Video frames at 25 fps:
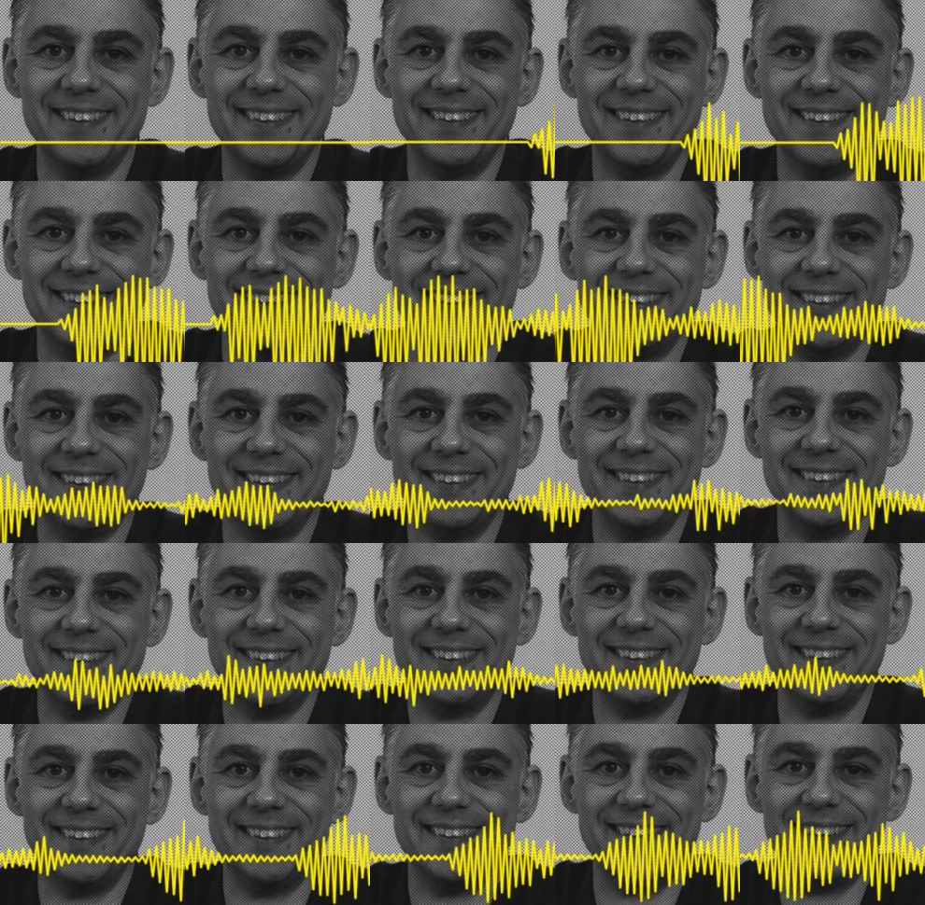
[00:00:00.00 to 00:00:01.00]
But I
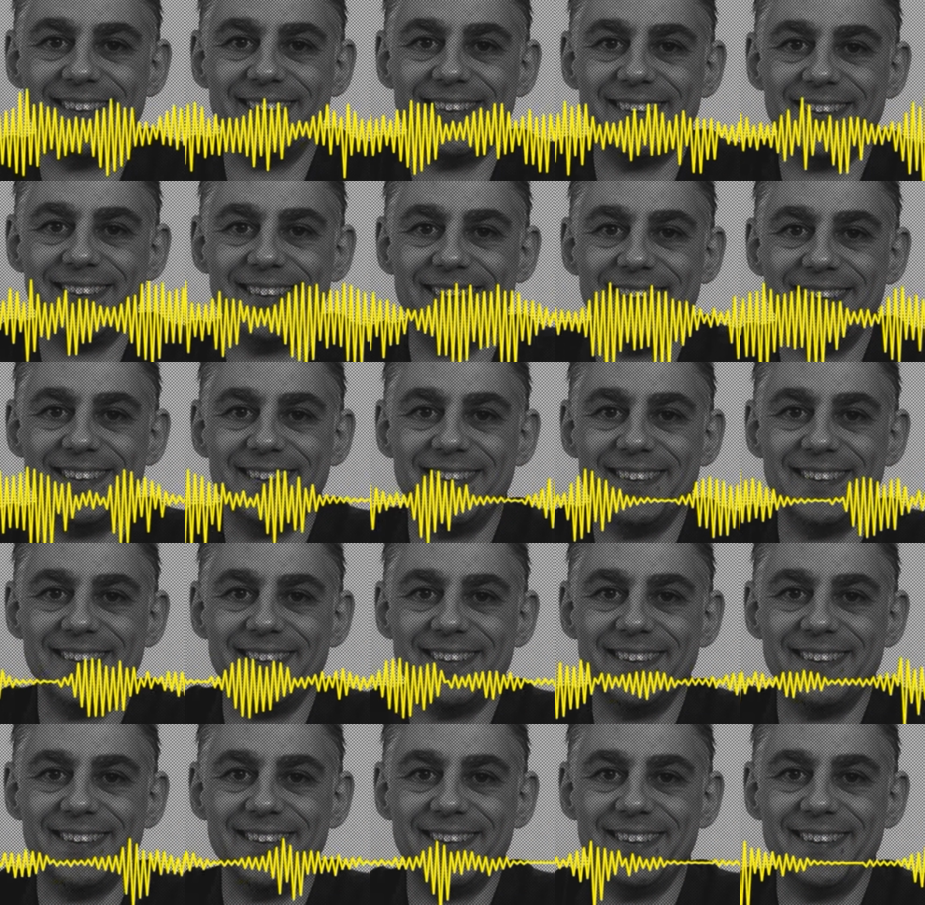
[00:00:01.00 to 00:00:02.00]
just felt like I want to get
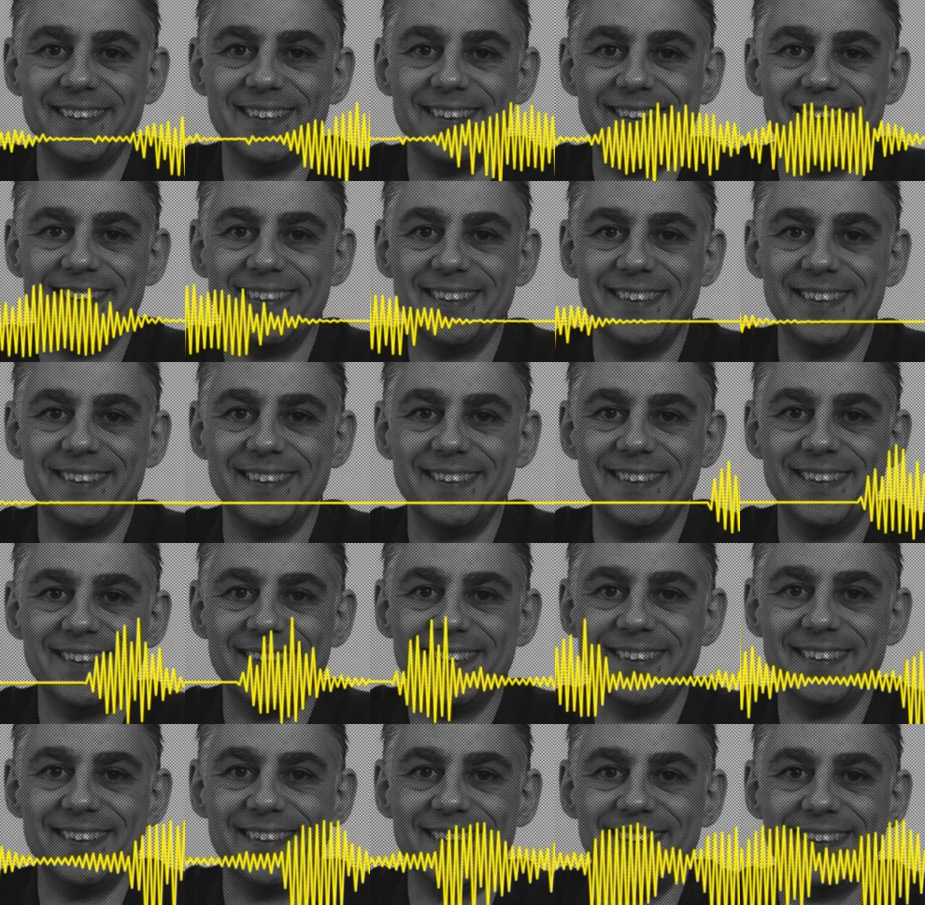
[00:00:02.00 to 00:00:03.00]
people to that point
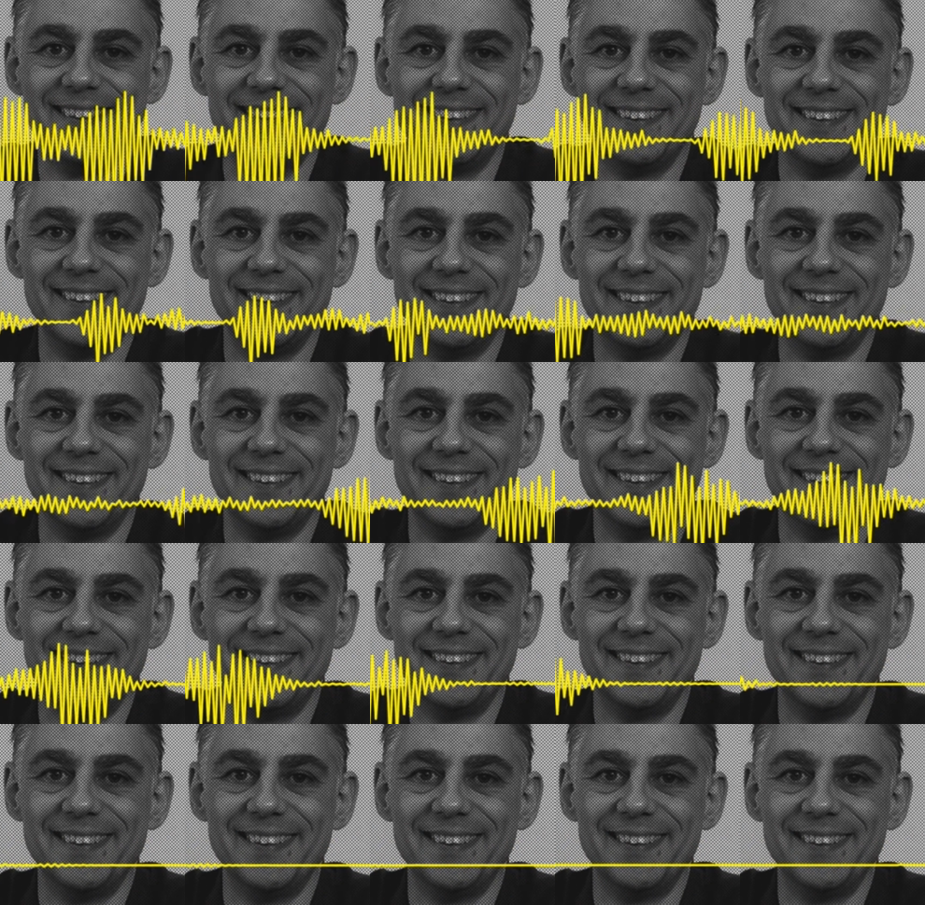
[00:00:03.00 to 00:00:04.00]
so rapidly, right?